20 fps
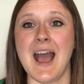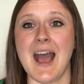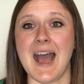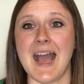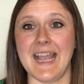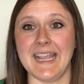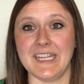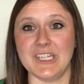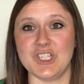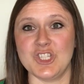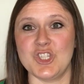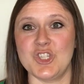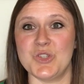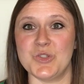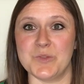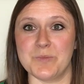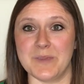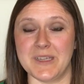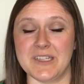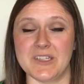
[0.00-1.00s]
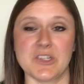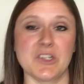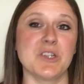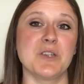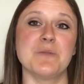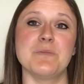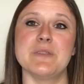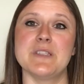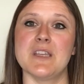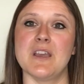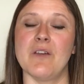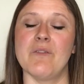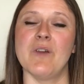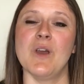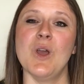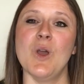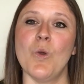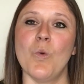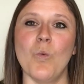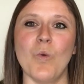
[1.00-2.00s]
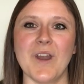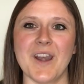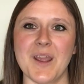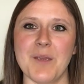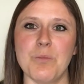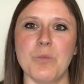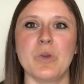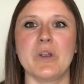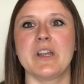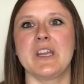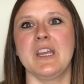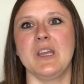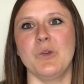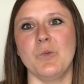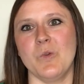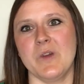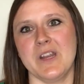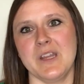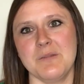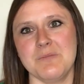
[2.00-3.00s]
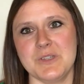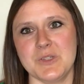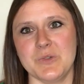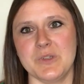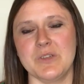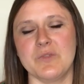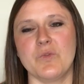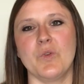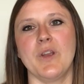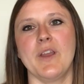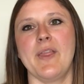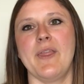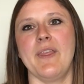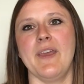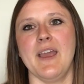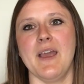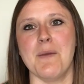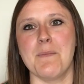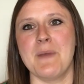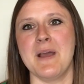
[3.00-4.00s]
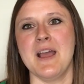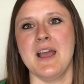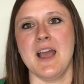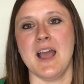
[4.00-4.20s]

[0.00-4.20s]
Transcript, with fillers: I get to choose my terms of what I'm working, what I'm doing for them,